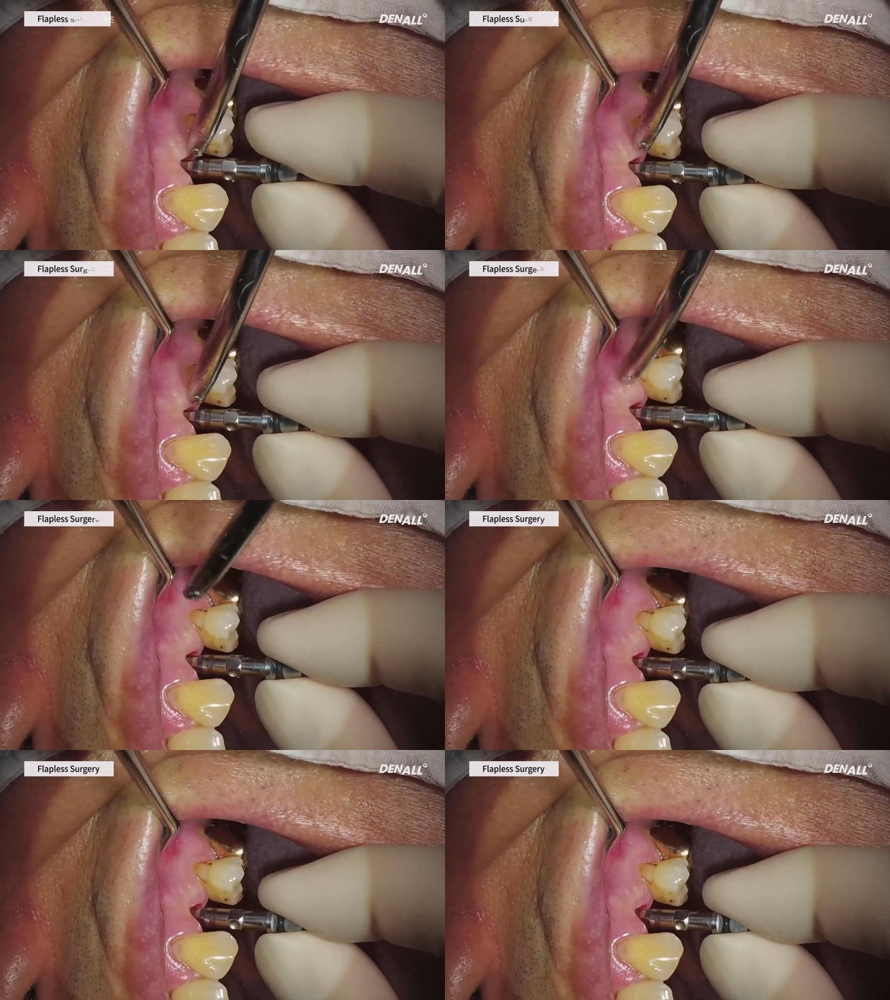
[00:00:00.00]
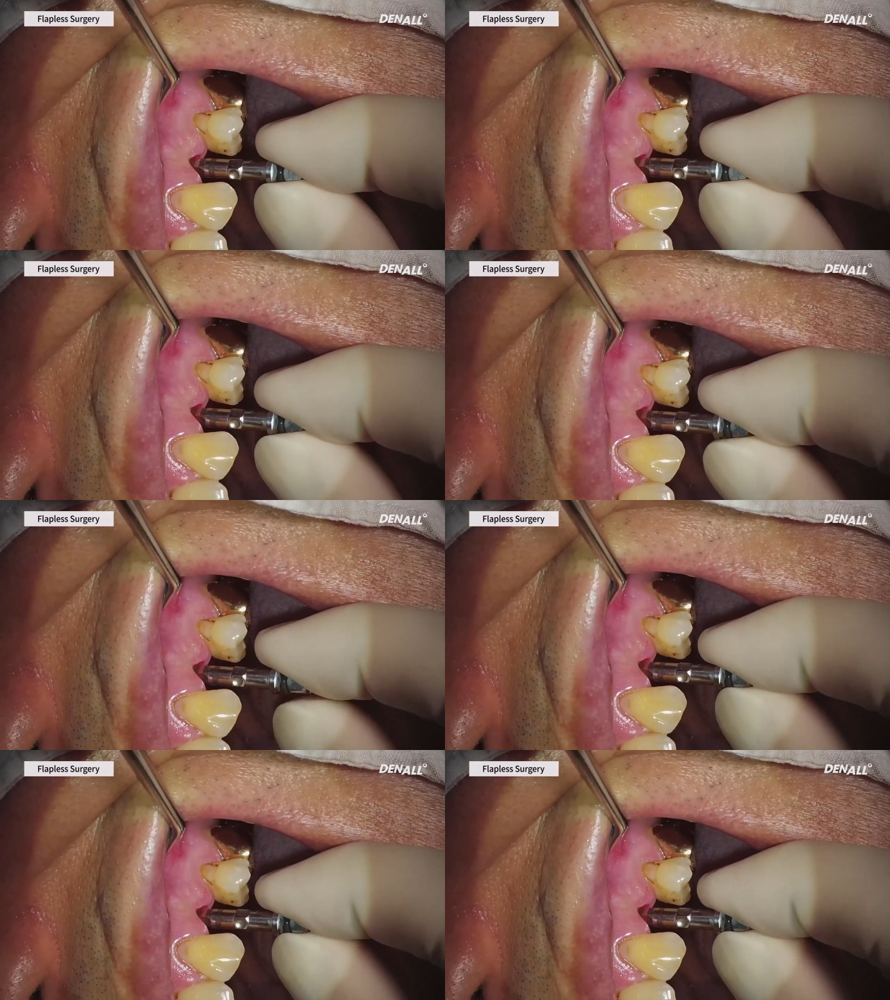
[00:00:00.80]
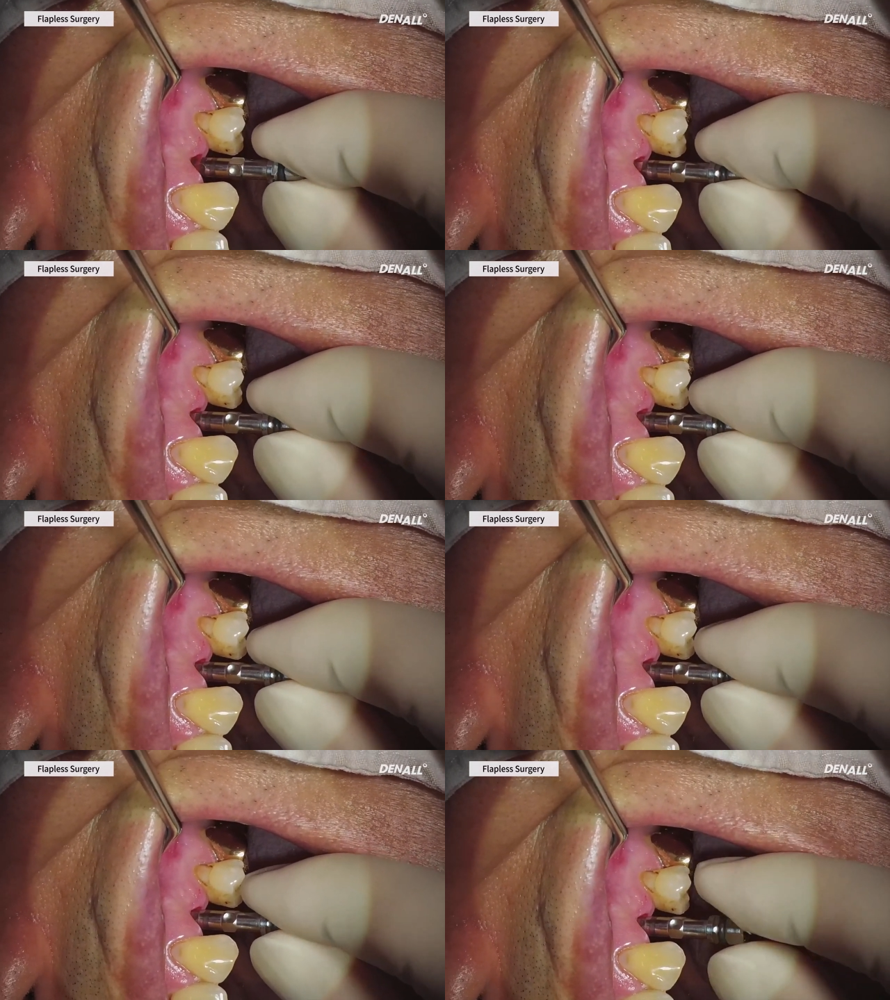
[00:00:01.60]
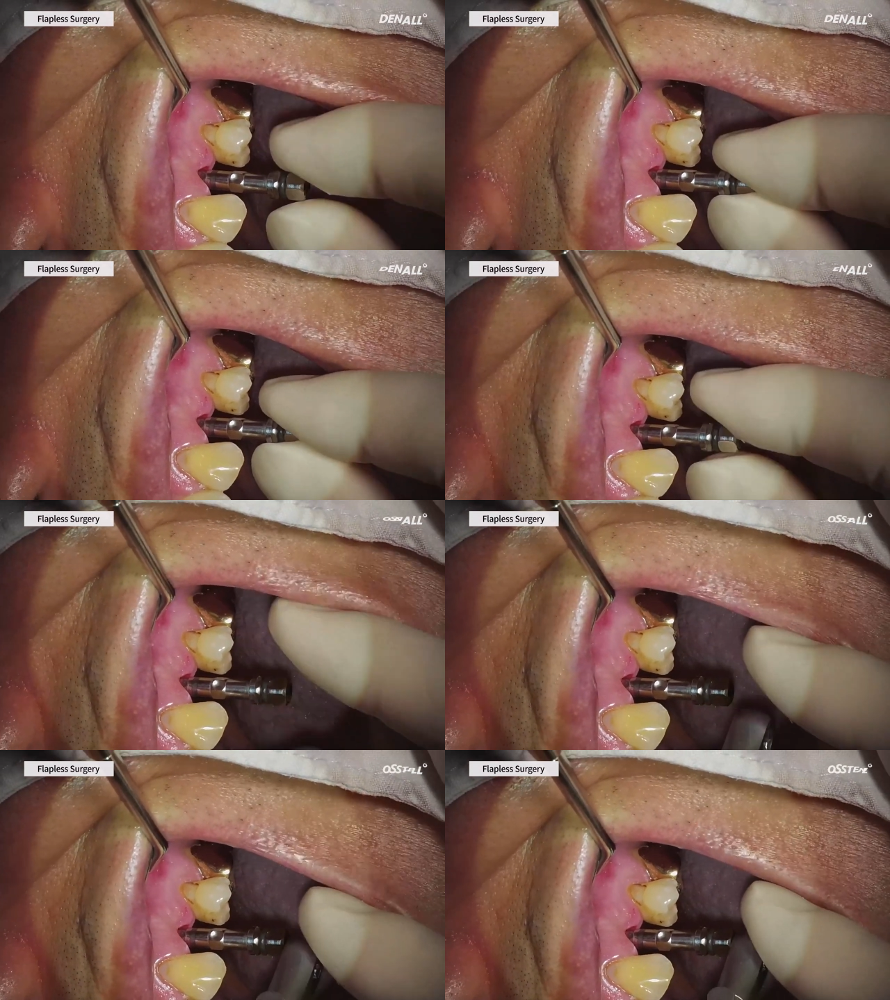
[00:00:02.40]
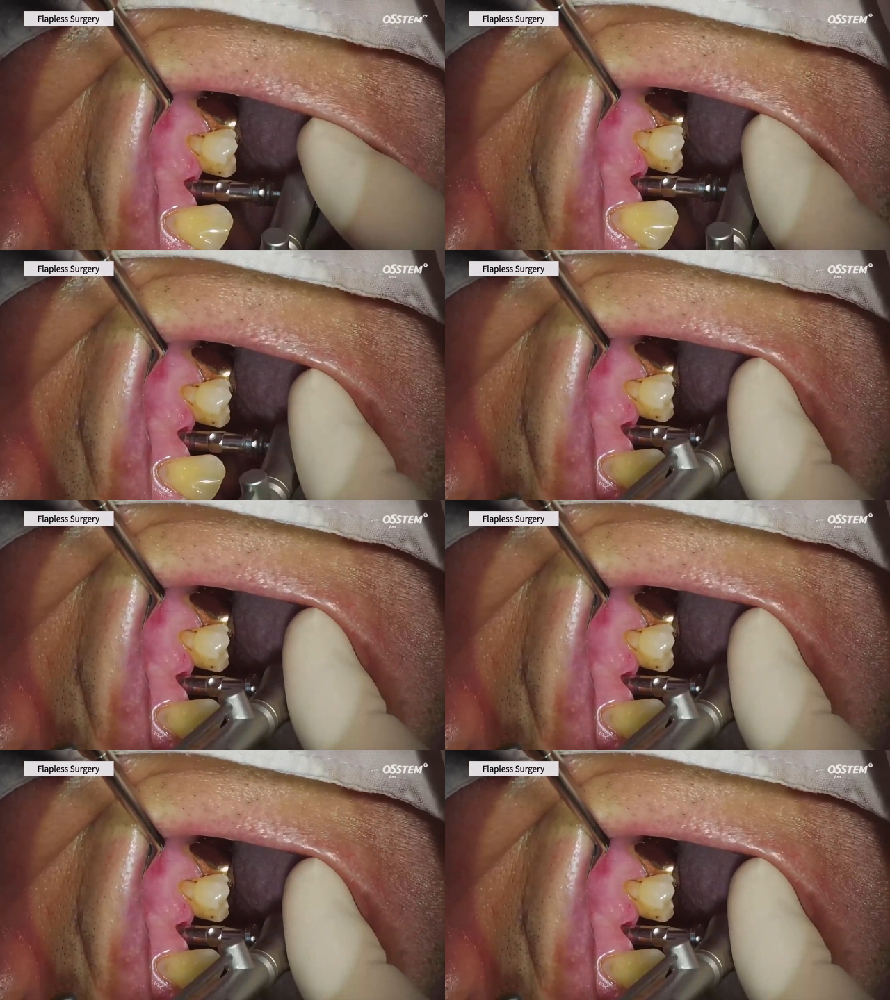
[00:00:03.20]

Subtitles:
Nobody's mouth can be seen.